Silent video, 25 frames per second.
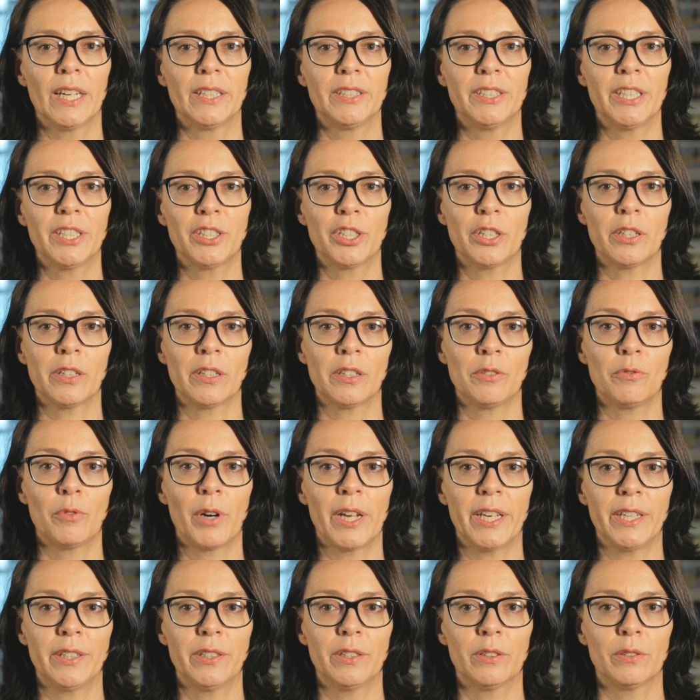Digital
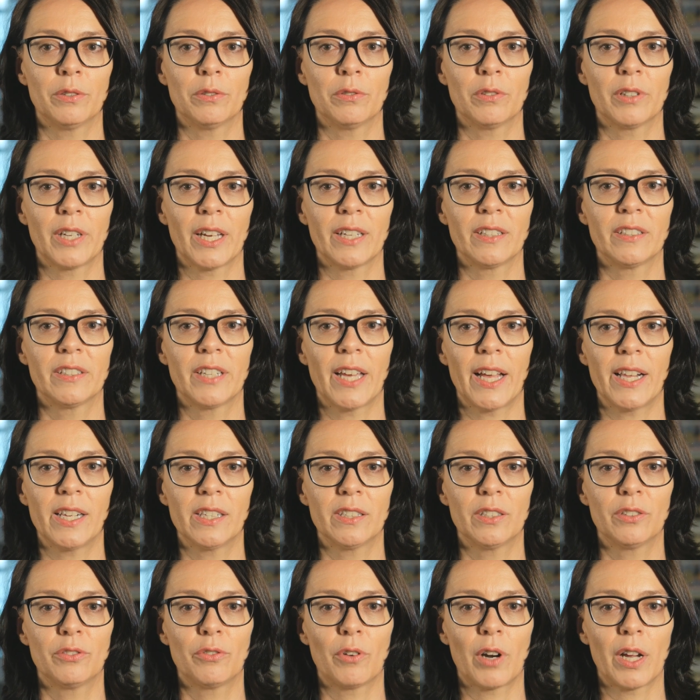radio can tell
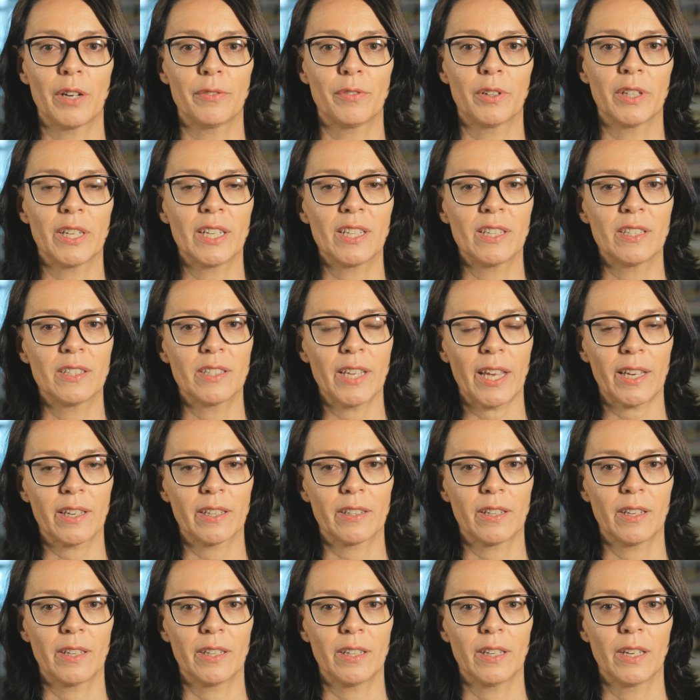the driver
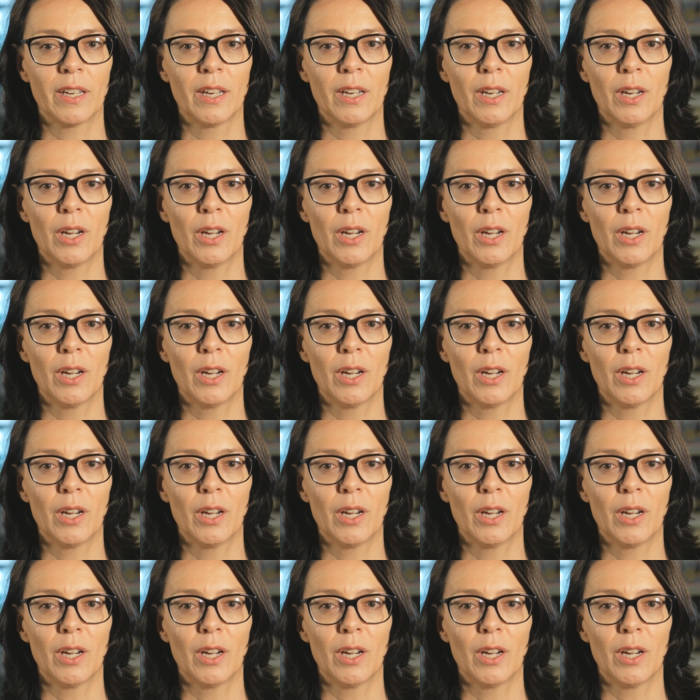exactly